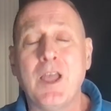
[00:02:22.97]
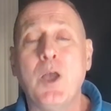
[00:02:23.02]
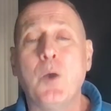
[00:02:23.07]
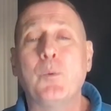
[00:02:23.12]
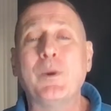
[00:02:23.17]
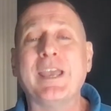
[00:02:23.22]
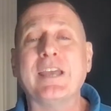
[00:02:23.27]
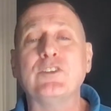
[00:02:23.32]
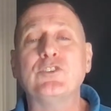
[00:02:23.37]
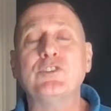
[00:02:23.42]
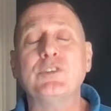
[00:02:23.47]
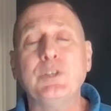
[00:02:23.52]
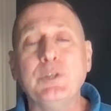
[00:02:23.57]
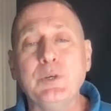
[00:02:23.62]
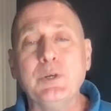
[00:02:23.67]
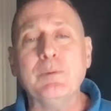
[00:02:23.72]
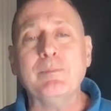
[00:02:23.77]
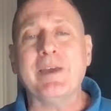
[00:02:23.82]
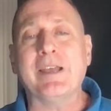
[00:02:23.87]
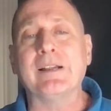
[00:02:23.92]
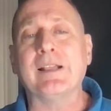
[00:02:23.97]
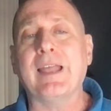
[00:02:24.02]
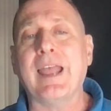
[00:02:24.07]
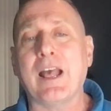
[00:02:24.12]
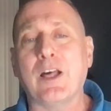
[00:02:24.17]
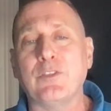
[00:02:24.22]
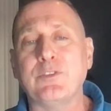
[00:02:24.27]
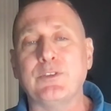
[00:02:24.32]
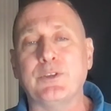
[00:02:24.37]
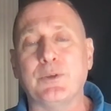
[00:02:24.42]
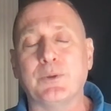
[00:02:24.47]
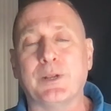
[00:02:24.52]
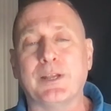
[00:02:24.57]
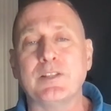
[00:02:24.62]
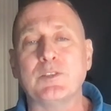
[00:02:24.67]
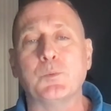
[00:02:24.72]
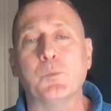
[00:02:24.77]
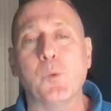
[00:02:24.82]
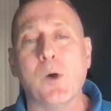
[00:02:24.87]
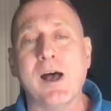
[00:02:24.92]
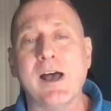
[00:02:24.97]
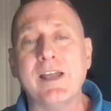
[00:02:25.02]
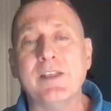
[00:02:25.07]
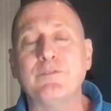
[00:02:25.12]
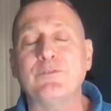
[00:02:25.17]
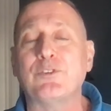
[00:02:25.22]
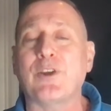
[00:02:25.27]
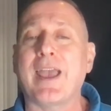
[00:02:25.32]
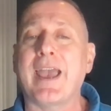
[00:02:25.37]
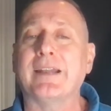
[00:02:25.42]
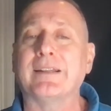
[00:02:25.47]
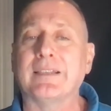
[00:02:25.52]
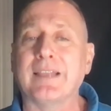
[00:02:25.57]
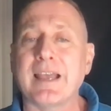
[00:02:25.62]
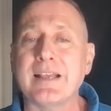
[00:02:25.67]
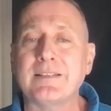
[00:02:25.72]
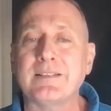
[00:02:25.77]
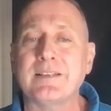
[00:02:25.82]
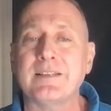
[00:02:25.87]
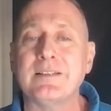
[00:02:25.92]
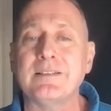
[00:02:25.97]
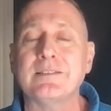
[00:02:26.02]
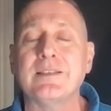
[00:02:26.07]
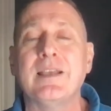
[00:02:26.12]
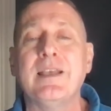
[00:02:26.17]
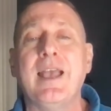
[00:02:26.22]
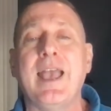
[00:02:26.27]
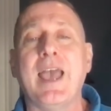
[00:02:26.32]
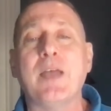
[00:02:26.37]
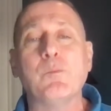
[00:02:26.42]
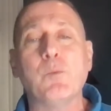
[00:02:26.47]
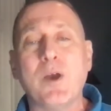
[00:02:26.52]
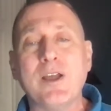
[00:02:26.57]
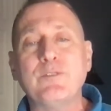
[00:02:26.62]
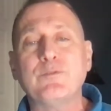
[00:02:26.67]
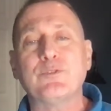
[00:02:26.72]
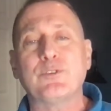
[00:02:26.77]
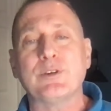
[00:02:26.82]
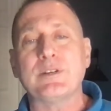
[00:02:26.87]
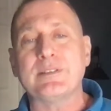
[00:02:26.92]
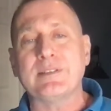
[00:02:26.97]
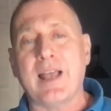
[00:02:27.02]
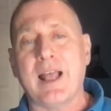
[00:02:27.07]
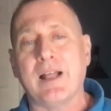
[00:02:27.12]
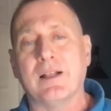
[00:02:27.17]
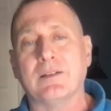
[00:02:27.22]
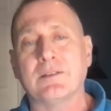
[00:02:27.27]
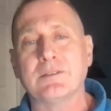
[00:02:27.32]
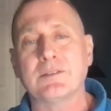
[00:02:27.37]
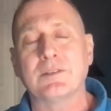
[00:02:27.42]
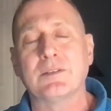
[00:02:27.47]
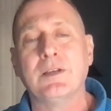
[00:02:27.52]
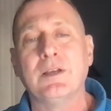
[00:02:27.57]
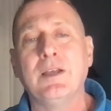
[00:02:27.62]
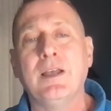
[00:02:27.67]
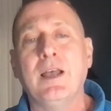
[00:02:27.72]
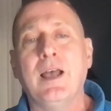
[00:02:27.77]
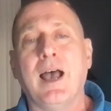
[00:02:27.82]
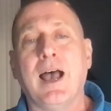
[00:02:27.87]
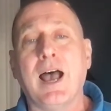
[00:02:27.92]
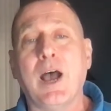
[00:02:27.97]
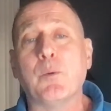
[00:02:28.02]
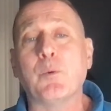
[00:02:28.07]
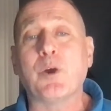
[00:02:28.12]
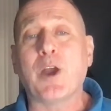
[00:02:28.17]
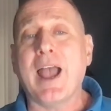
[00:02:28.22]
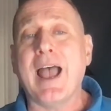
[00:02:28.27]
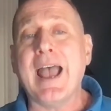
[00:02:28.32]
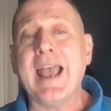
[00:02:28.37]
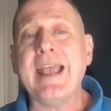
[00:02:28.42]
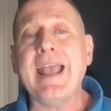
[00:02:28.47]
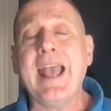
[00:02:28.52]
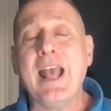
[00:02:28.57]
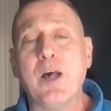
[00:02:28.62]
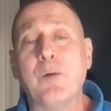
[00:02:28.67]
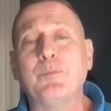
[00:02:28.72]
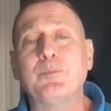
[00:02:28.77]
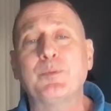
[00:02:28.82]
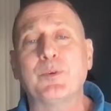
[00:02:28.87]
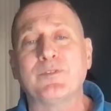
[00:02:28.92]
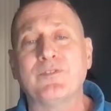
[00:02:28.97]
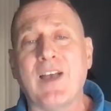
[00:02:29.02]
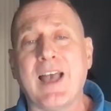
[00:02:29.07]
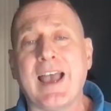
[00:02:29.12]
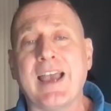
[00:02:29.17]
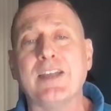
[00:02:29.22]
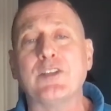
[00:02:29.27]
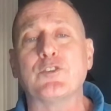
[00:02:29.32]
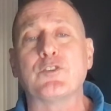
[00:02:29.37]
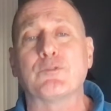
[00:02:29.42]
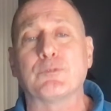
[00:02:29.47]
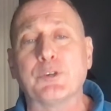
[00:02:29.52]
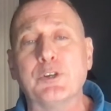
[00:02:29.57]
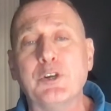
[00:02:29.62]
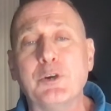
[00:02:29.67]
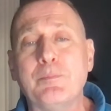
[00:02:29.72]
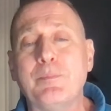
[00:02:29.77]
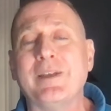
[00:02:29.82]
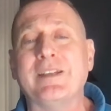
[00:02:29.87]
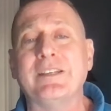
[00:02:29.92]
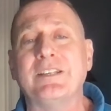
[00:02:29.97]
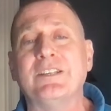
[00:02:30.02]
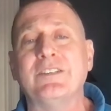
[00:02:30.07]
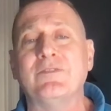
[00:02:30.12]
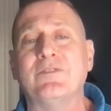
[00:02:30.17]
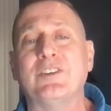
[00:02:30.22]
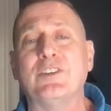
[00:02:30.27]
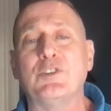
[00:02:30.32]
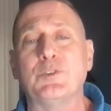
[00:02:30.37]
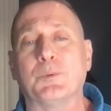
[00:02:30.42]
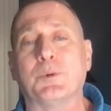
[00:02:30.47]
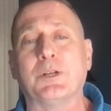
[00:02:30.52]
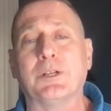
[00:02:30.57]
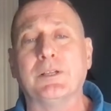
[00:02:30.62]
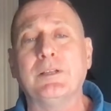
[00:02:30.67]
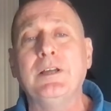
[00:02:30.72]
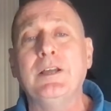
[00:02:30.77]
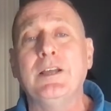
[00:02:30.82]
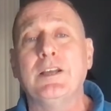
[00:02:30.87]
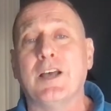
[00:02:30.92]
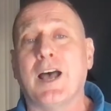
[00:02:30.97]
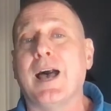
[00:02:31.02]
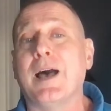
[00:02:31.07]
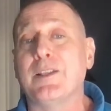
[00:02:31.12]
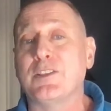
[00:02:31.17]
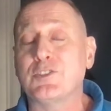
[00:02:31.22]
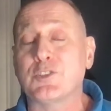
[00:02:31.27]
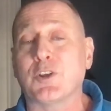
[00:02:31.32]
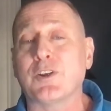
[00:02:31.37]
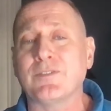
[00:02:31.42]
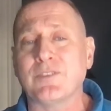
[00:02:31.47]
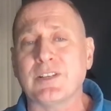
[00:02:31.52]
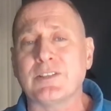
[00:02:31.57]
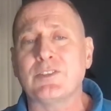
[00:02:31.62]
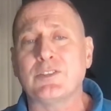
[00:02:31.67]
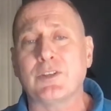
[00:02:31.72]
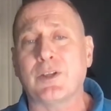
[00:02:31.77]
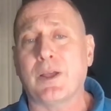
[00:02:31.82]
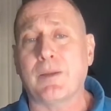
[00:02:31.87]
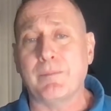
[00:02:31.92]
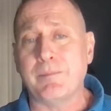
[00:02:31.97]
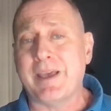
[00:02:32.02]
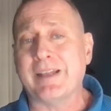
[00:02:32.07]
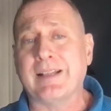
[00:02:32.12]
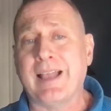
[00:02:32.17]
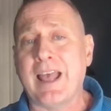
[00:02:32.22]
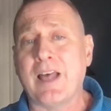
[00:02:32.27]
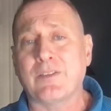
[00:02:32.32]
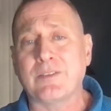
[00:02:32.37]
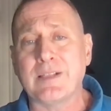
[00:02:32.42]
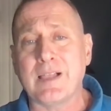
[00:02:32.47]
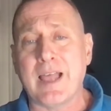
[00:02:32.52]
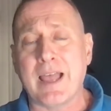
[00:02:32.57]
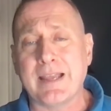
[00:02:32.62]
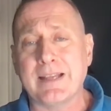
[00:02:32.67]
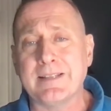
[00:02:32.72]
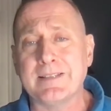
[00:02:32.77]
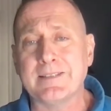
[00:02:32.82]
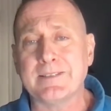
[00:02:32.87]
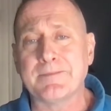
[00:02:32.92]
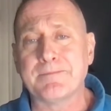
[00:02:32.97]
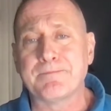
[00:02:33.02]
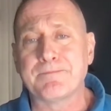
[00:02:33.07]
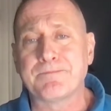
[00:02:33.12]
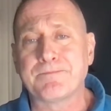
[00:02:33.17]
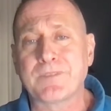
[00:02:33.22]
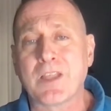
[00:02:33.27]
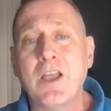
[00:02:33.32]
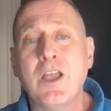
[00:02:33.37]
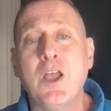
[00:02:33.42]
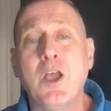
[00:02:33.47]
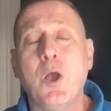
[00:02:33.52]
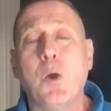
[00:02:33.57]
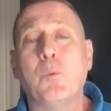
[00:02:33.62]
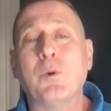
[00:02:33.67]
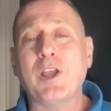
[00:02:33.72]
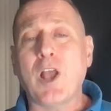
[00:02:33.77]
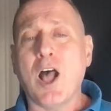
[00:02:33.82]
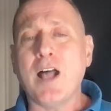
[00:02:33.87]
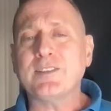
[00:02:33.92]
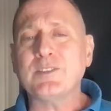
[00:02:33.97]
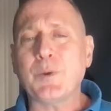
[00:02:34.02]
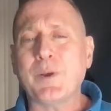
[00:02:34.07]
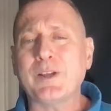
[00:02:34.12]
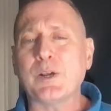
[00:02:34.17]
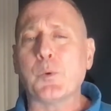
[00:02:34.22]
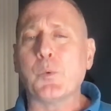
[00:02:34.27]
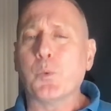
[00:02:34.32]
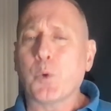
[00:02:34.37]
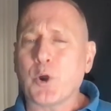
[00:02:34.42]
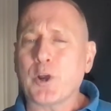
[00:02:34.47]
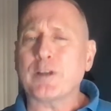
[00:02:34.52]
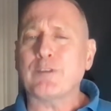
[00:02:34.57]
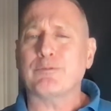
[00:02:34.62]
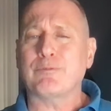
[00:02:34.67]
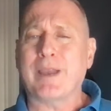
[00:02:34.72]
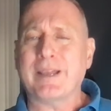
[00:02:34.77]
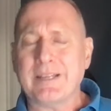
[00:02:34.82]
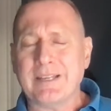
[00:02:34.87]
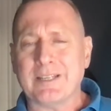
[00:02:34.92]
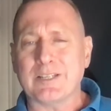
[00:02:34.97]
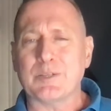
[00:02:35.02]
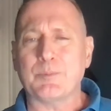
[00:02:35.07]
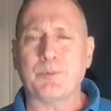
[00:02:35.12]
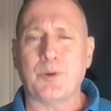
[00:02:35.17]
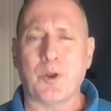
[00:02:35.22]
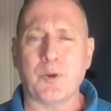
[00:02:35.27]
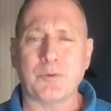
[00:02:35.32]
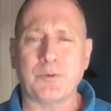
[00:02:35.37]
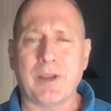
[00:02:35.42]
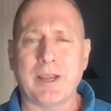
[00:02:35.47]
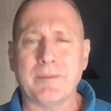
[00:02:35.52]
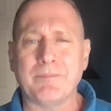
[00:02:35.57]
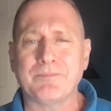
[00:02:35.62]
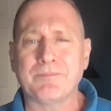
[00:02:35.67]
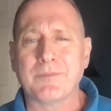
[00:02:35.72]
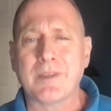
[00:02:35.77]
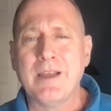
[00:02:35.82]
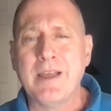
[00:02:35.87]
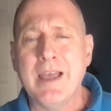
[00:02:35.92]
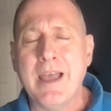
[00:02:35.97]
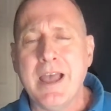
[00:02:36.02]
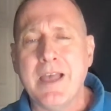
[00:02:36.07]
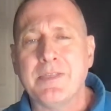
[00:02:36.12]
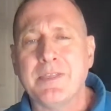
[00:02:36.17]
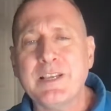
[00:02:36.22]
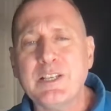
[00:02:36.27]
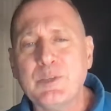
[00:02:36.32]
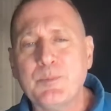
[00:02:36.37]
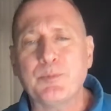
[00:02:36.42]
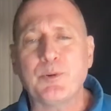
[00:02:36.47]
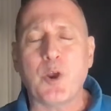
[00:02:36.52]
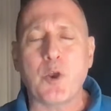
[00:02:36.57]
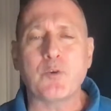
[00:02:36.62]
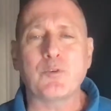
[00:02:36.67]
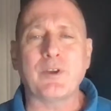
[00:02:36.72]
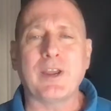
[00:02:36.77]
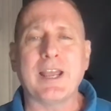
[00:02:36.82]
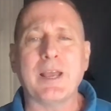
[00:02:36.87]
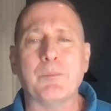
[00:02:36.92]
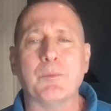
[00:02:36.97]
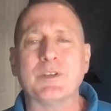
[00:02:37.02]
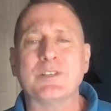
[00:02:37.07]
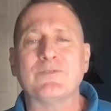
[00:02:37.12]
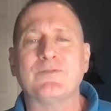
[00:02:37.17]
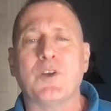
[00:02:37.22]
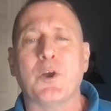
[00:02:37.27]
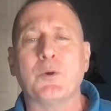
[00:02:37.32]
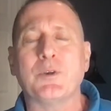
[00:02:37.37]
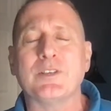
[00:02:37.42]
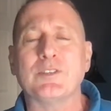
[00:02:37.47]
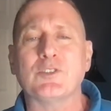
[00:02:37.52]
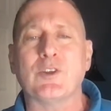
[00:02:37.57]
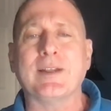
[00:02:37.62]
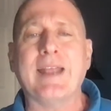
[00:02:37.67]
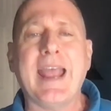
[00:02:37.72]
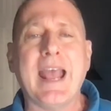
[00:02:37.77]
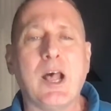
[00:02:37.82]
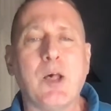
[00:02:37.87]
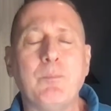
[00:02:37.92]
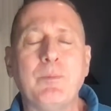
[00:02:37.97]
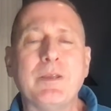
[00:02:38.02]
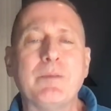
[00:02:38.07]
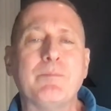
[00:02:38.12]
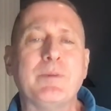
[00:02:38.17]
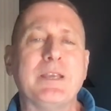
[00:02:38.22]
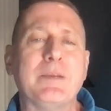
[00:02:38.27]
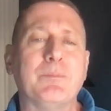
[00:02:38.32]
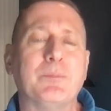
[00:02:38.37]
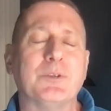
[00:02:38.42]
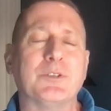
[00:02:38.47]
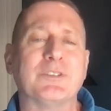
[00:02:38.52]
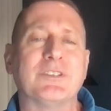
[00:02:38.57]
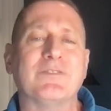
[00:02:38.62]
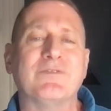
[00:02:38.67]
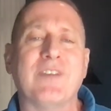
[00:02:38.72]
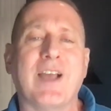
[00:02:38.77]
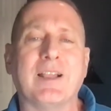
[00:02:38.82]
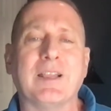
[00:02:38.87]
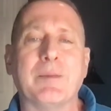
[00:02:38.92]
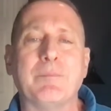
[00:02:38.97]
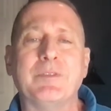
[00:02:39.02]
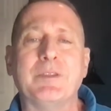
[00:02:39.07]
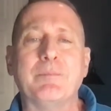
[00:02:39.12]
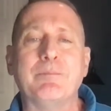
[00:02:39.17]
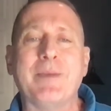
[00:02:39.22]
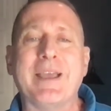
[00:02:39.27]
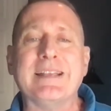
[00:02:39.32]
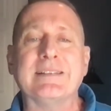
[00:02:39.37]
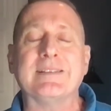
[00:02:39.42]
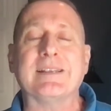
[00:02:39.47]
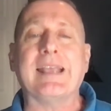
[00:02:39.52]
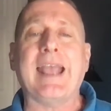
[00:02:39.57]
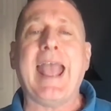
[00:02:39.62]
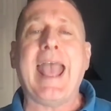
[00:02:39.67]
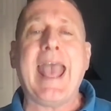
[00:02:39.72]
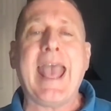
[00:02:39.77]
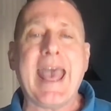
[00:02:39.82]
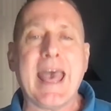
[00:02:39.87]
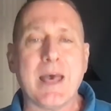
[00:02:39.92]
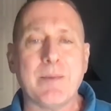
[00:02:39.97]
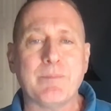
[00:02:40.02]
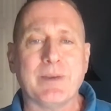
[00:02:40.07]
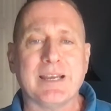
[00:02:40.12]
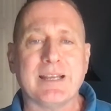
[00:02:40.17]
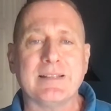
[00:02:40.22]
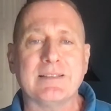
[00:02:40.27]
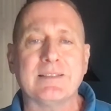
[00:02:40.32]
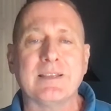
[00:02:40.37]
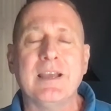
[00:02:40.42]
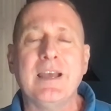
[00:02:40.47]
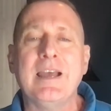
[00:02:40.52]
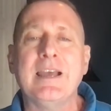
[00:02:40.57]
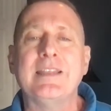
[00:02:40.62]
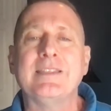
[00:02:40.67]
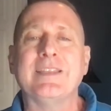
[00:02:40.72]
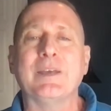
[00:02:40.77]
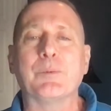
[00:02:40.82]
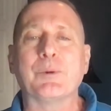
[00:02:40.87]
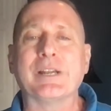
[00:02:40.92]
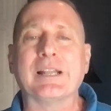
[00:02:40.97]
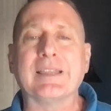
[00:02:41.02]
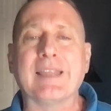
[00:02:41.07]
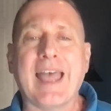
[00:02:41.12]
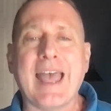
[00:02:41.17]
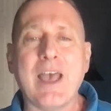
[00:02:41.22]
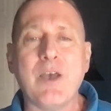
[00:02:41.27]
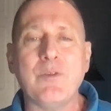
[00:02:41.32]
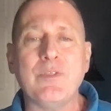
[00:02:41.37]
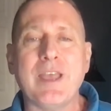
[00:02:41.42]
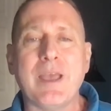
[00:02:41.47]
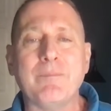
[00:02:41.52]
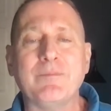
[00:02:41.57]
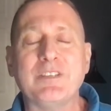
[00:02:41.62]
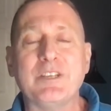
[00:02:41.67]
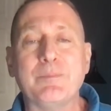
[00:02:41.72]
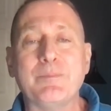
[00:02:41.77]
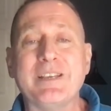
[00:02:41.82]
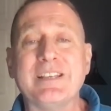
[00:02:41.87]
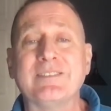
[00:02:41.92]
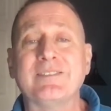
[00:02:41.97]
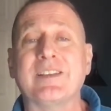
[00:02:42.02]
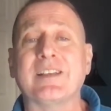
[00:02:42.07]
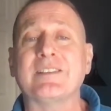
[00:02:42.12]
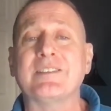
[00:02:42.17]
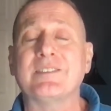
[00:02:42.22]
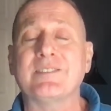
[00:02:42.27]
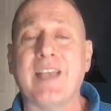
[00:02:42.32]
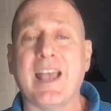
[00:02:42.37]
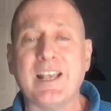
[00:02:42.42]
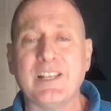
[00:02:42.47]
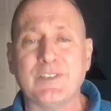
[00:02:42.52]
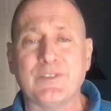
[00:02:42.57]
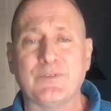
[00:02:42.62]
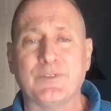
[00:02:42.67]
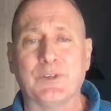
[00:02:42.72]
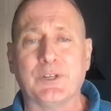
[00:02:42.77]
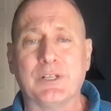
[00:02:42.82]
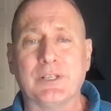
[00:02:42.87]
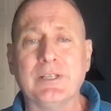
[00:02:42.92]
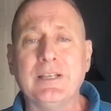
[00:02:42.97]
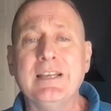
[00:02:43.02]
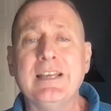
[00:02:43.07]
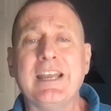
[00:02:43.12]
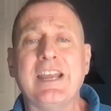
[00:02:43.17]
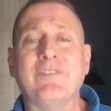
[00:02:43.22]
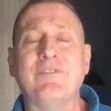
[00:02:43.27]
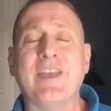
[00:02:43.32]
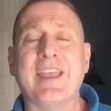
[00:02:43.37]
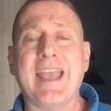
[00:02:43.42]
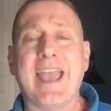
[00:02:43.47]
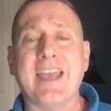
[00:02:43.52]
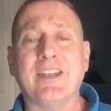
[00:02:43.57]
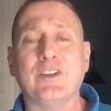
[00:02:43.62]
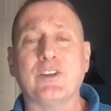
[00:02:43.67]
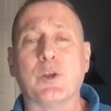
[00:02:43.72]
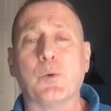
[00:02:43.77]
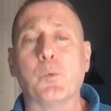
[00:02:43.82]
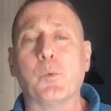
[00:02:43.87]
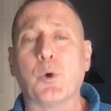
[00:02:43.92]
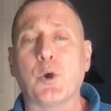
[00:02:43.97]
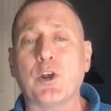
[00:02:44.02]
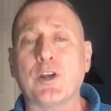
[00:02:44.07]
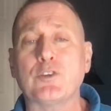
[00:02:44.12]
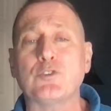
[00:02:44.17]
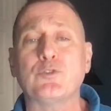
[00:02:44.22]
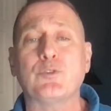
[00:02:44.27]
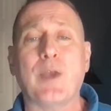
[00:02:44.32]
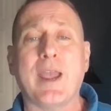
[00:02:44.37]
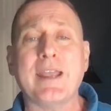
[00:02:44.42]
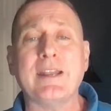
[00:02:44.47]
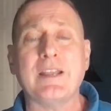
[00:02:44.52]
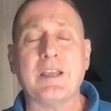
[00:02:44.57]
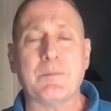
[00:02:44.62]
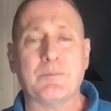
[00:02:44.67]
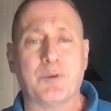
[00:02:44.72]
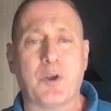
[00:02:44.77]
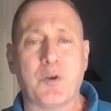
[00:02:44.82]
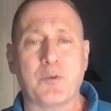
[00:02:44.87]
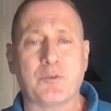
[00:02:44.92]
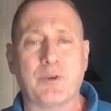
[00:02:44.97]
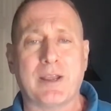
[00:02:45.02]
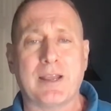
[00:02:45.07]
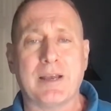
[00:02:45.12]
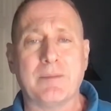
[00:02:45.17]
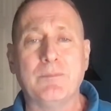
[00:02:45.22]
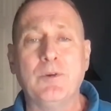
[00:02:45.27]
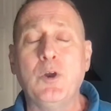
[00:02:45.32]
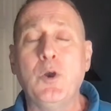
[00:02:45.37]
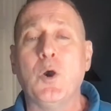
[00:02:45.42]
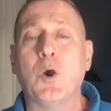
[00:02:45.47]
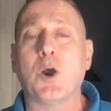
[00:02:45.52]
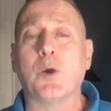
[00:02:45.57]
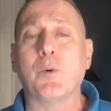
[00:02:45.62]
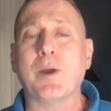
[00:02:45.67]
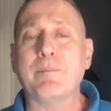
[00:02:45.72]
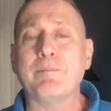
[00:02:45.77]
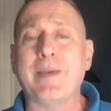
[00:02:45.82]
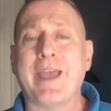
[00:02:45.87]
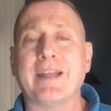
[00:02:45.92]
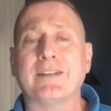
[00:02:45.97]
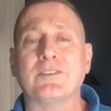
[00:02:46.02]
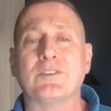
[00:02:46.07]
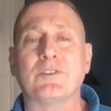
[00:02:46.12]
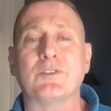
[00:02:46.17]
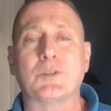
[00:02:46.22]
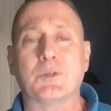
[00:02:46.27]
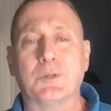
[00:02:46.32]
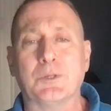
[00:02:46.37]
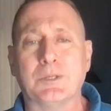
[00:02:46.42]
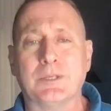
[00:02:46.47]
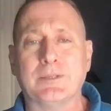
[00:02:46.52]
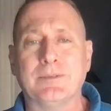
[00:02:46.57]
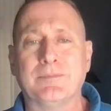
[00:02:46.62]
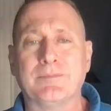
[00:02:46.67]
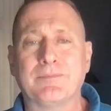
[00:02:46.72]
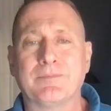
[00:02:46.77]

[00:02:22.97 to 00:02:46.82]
We had 2 mental health units, one for adolescents and one for adults, where I helped provide group and individual service to mental health clients. We also had a work readiness program. This program was focused on helping people develop the basic habits that would allow them to be successful if they entered a work training program or went back to school.